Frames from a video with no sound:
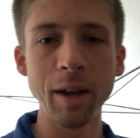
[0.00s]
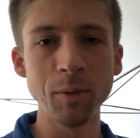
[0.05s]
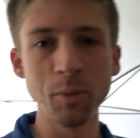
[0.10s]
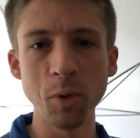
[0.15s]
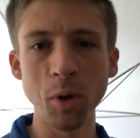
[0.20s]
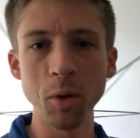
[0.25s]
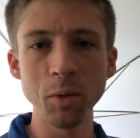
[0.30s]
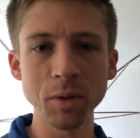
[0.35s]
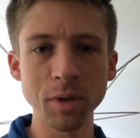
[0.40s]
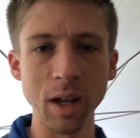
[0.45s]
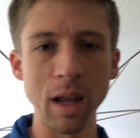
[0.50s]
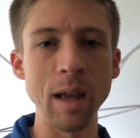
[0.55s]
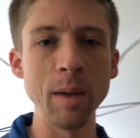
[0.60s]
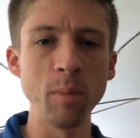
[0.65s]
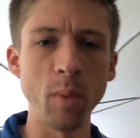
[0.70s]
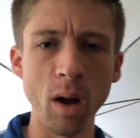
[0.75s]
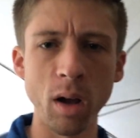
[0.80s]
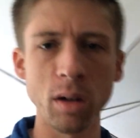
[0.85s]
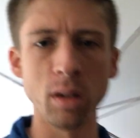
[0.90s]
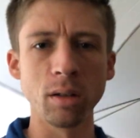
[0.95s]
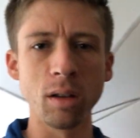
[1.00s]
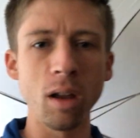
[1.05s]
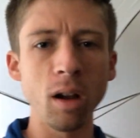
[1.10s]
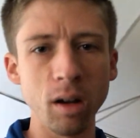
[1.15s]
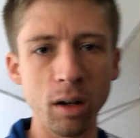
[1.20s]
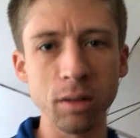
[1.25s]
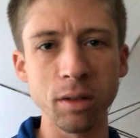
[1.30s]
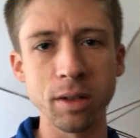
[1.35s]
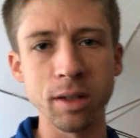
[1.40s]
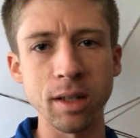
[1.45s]
I wrote a
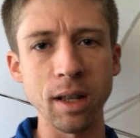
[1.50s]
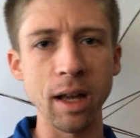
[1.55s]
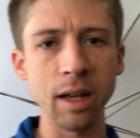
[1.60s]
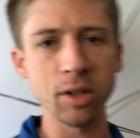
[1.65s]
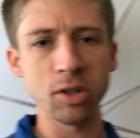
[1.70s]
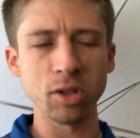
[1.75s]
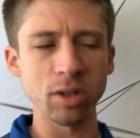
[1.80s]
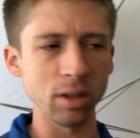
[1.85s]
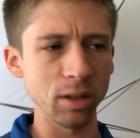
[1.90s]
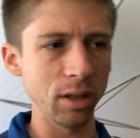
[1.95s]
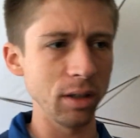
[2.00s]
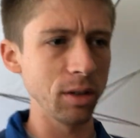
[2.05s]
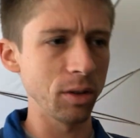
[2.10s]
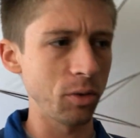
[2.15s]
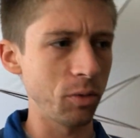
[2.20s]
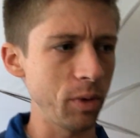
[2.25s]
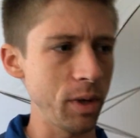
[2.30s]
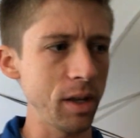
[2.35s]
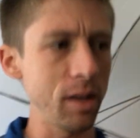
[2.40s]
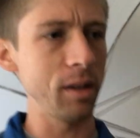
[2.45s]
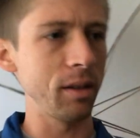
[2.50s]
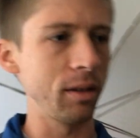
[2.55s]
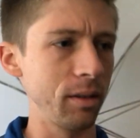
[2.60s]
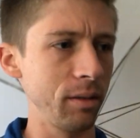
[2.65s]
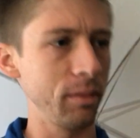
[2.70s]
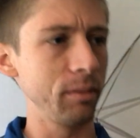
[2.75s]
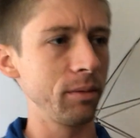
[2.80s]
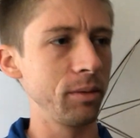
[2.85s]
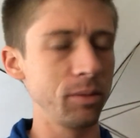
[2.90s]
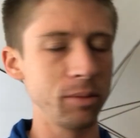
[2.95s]
monologue slash
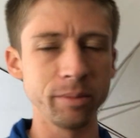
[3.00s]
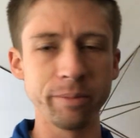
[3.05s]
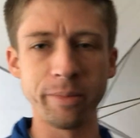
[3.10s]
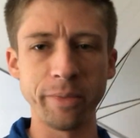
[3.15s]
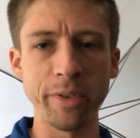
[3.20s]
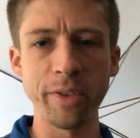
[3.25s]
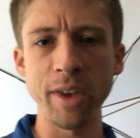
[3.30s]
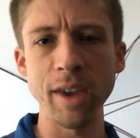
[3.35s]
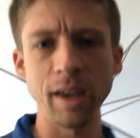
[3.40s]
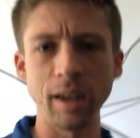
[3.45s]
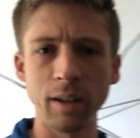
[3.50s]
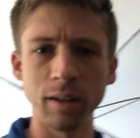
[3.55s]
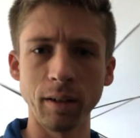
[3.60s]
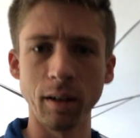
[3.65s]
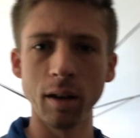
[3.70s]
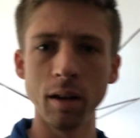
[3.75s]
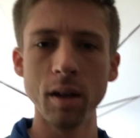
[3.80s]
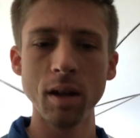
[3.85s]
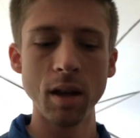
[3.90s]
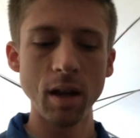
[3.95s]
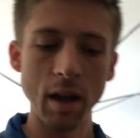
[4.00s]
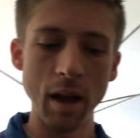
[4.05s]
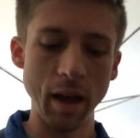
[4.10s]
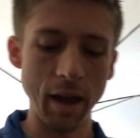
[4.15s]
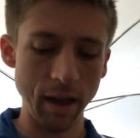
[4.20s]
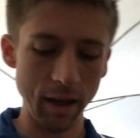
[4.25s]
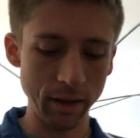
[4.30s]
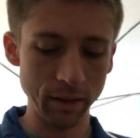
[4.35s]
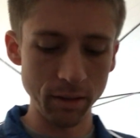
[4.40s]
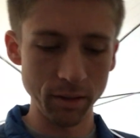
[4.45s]
soliloquy thing,
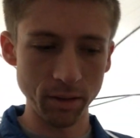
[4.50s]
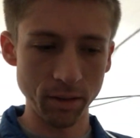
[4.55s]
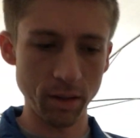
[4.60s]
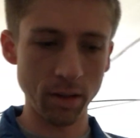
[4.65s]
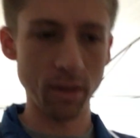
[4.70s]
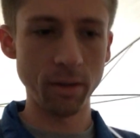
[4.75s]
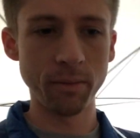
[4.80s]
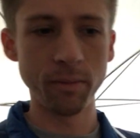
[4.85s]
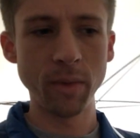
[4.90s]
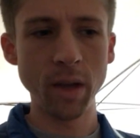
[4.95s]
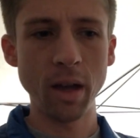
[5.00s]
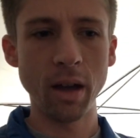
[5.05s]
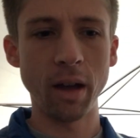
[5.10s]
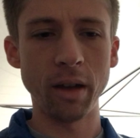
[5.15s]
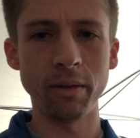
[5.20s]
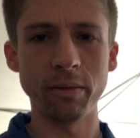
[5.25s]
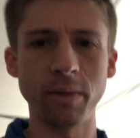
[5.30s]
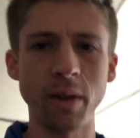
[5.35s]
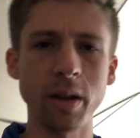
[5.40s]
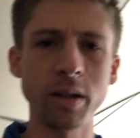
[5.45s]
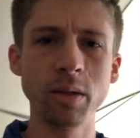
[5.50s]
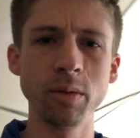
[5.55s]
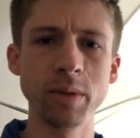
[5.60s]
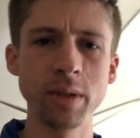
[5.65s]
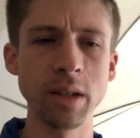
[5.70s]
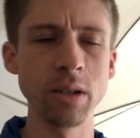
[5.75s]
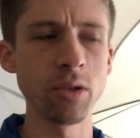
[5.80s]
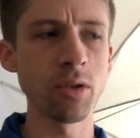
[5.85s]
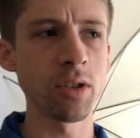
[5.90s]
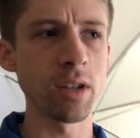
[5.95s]
and I thought it
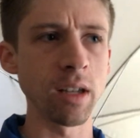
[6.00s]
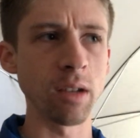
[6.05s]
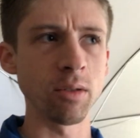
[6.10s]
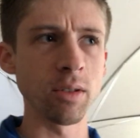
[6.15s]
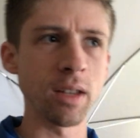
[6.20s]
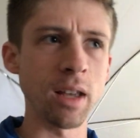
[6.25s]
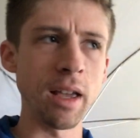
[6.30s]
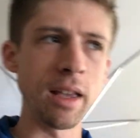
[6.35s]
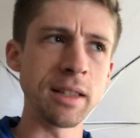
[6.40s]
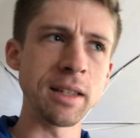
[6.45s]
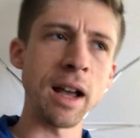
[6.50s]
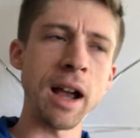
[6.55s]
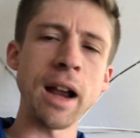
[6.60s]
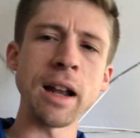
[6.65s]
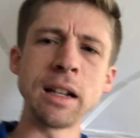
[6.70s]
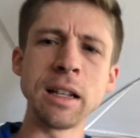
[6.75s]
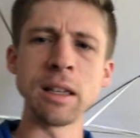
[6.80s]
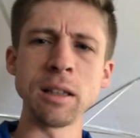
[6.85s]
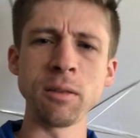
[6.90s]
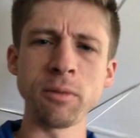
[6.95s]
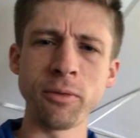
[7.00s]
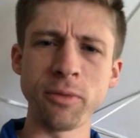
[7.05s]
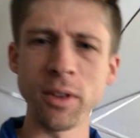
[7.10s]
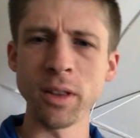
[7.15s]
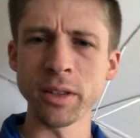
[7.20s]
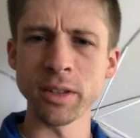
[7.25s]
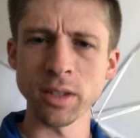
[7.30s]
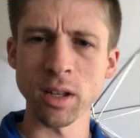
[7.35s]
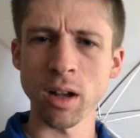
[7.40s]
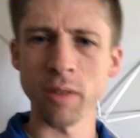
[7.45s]
was interesting. It was a, it's a highly
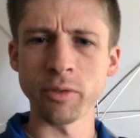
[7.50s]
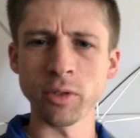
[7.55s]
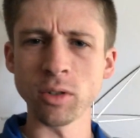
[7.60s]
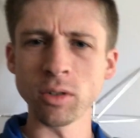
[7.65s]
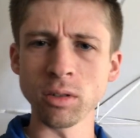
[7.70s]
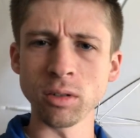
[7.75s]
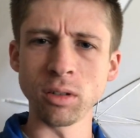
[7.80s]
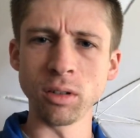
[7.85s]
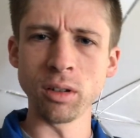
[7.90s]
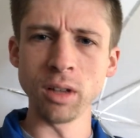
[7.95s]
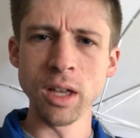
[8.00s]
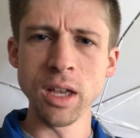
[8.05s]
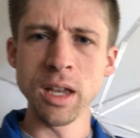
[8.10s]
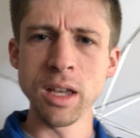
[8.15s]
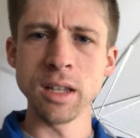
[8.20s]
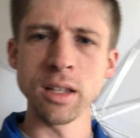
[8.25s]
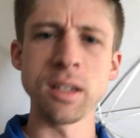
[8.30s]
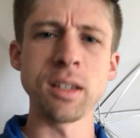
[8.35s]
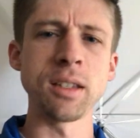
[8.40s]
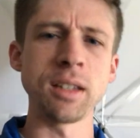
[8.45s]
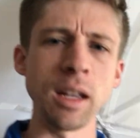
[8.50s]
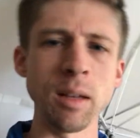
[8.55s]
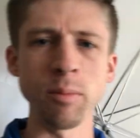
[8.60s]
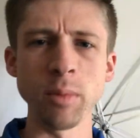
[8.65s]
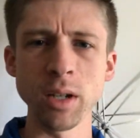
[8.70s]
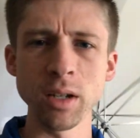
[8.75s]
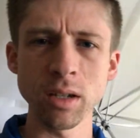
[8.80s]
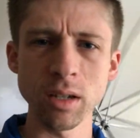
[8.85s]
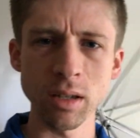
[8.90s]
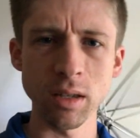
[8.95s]
philosophical
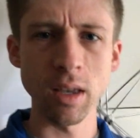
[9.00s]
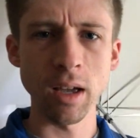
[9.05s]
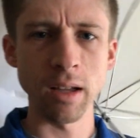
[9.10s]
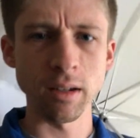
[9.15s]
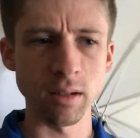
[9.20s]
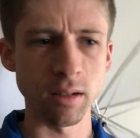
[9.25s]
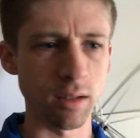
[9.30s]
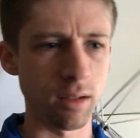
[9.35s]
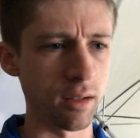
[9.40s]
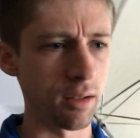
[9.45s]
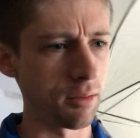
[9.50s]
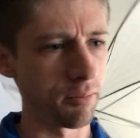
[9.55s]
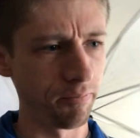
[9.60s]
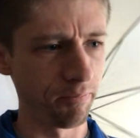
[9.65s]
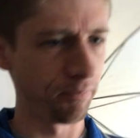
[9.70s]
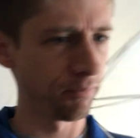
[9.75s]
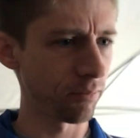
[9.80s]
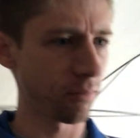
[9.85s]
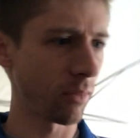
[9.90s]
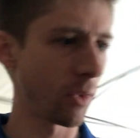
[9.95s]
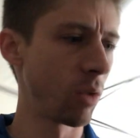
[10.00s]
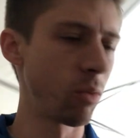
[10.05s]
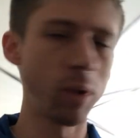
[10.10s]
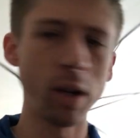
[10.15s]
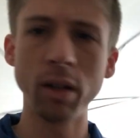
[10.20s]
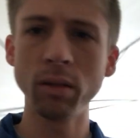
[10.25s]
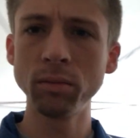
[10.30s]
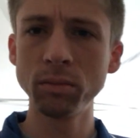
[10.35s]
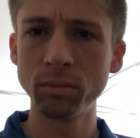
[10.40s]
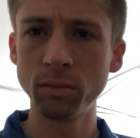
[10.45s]
statement that,
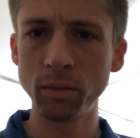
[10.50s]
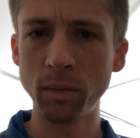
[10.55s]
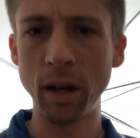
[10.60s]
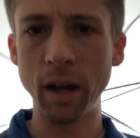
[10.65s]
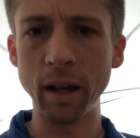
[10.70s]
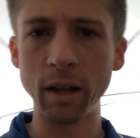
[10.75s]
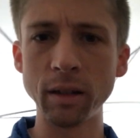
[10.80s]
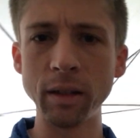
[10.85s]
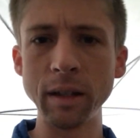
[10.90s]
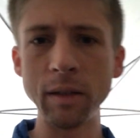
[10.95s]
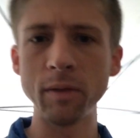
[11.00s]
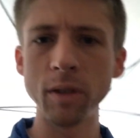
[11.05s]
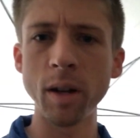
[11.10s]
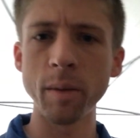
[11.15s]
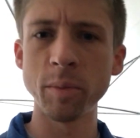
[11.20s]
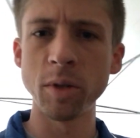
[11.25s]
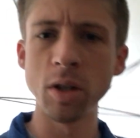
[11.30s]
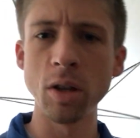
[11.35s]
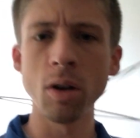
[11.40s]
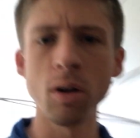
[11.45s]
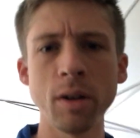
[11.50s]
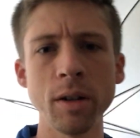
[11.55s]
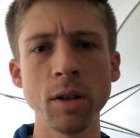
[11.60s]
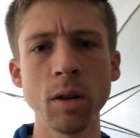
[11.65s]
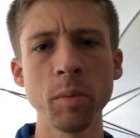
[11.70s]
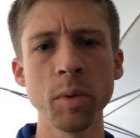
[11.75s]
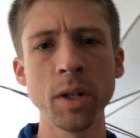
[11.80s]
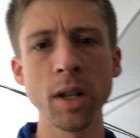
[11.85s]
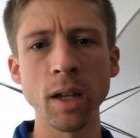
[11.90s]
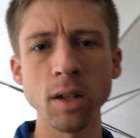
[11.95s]
well, I'll leave it up to your
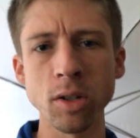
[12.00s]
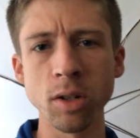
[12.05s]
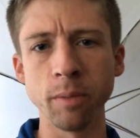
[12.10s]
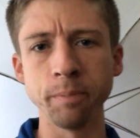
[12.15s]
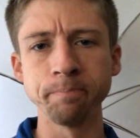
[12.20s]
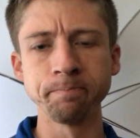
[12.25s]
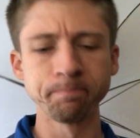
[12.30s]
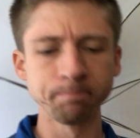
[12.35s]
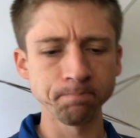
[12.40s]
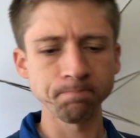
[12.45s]
interpretation.